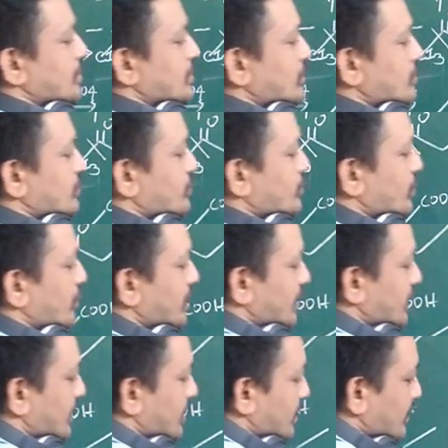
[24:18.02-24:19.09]
So
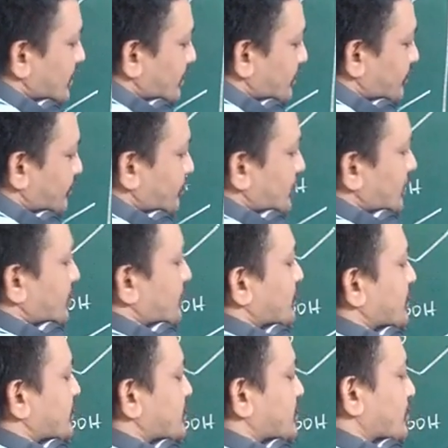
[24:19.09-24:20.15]
here
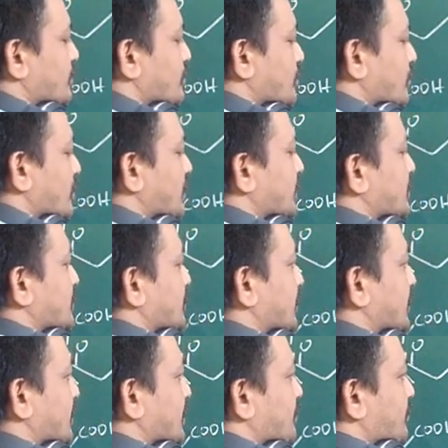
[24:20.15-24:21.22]
which rule is
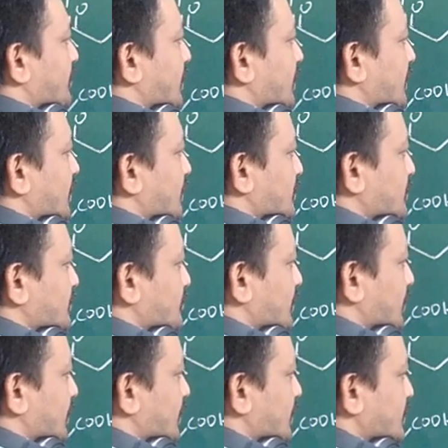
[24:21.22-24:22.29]
here? Breakage
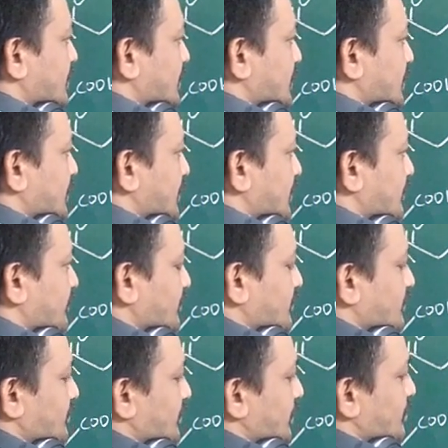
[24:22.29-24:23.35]
is here.
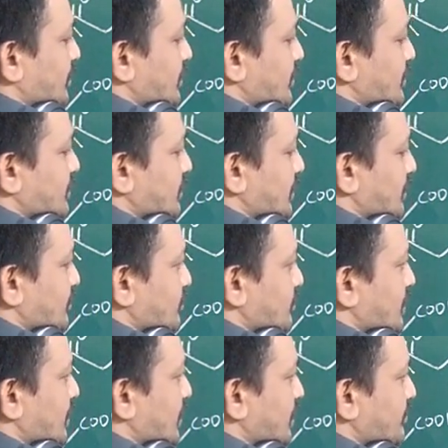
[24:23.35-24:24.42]
Why? Because here 2
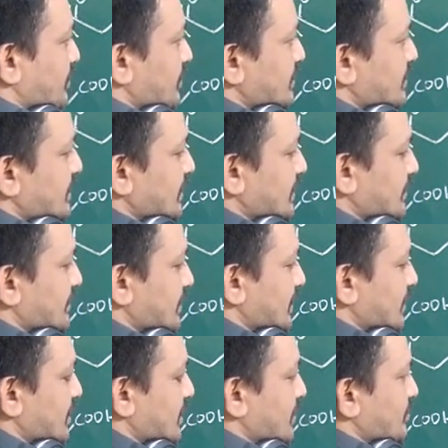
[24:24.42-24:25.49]
carbons, here 3
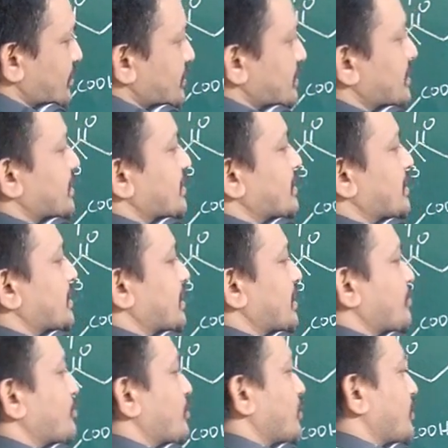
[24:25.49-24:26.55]
carbons are there. Here
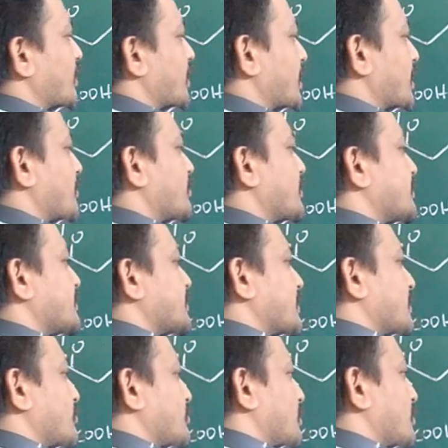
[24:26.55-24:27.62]
4 carbons, here
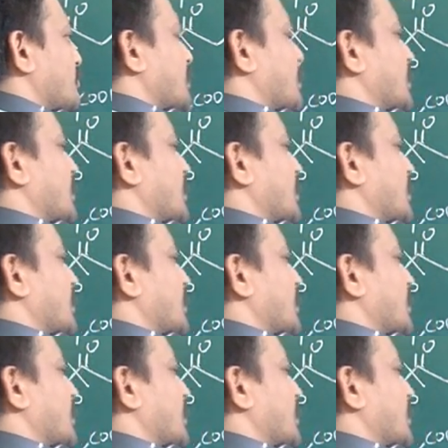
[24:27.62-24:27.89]
only 1